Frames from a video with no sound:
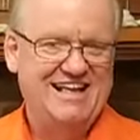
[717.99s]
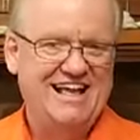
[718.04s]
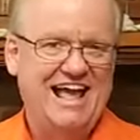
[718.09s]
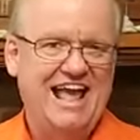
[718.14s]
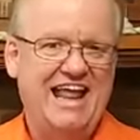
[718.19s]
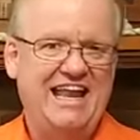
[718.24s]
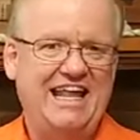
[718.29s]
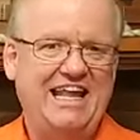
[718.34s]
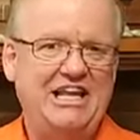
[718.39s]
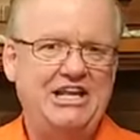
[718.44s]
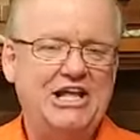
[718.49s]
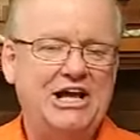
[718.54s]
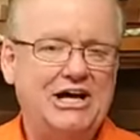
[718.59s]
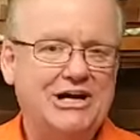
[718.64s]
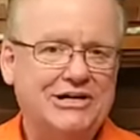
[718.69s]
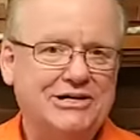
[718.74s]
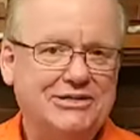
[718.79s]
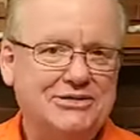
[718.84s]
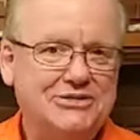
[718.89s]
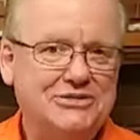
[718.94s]
and He
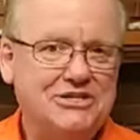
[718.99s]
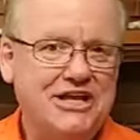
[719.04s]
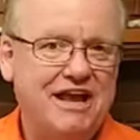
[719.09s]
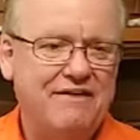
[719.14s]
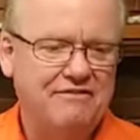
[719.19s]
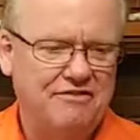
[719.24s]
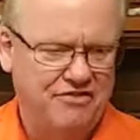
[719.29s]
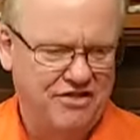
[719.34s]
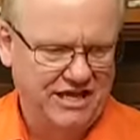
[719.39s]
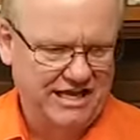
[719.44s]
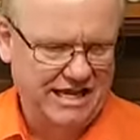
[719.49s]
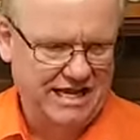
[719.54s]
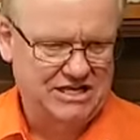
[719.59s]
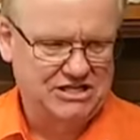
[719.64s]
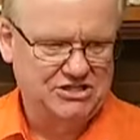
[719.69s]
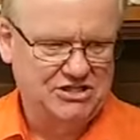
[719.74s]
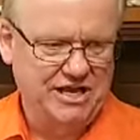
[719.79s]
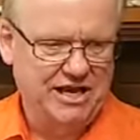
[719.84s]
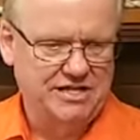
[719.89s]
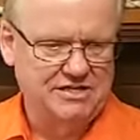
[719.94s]
does everything He
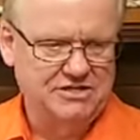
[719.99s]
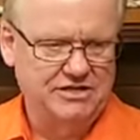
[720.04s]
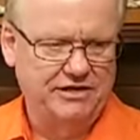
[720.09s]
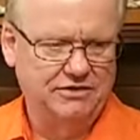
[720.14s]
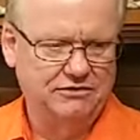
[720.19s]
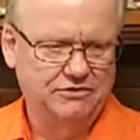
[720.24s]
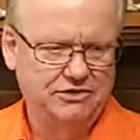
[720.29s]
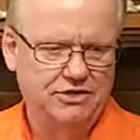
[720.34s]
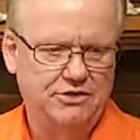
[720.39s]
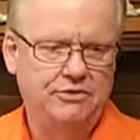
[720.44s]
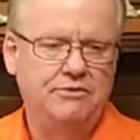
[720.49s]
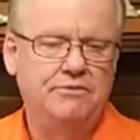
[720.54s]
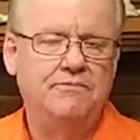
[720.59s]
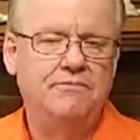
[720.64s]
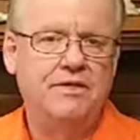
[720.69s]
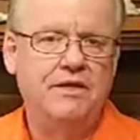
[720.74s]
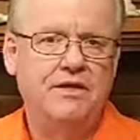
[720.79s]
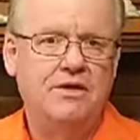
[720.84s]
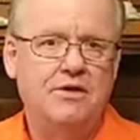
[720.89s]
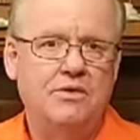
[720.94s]
says He'll do.
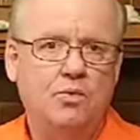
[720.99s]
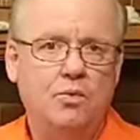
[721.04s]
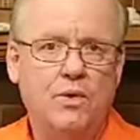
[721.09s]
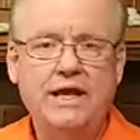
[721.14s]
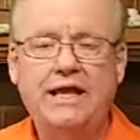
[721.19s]
We